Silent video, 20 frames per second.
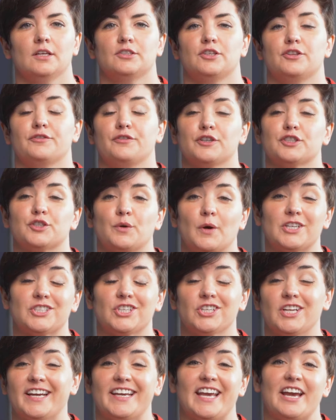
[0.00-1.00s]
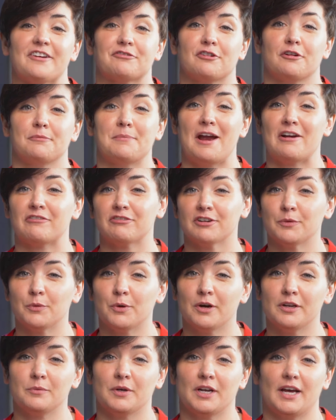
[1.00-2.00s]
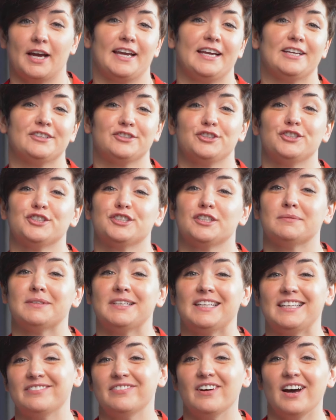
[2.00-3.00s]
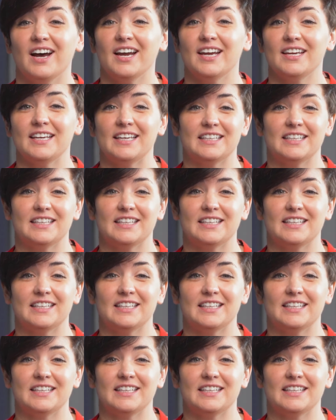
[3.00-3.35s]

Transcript: So the first question I get from everyone when I introduce them to DeFi